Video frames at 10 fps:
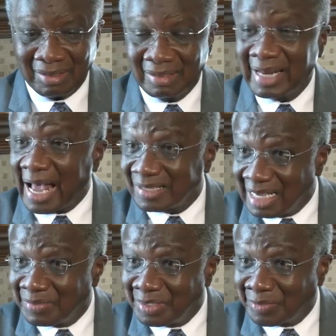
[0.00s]
tax
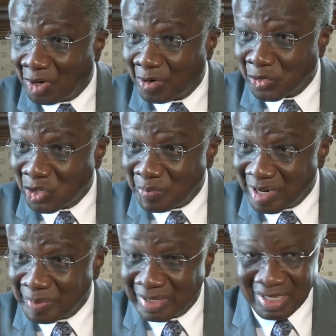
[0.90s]
haven for offshore
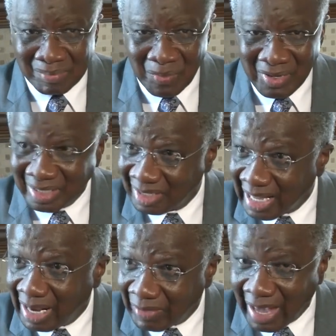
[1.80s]
purposes, but we
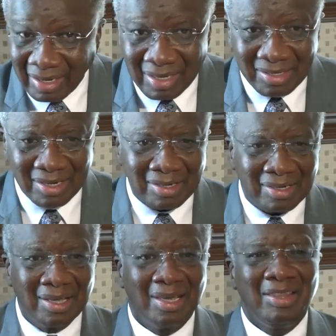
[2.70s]
understand that. These are
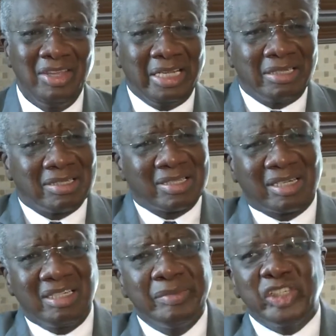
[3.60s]
the little
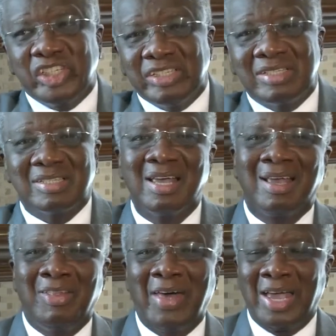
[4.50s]
skirmishes
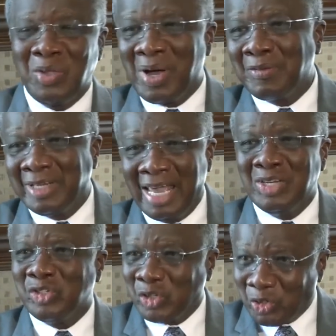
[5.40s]
that you have to
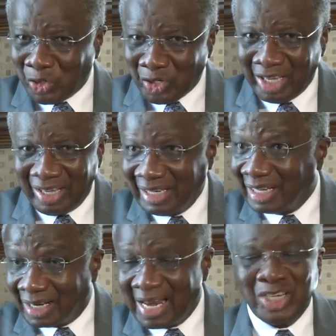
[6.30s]
endure in
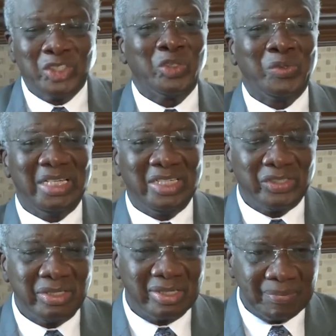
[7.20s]
international
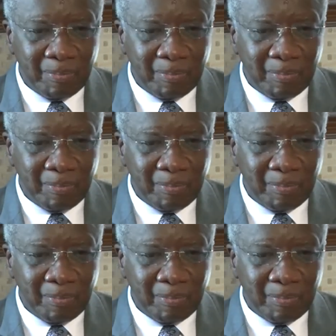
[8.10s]
relations.